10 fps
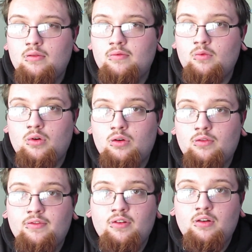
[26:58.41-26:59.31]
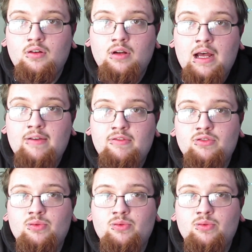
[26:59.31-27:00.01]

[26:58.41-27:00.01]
well, for obvious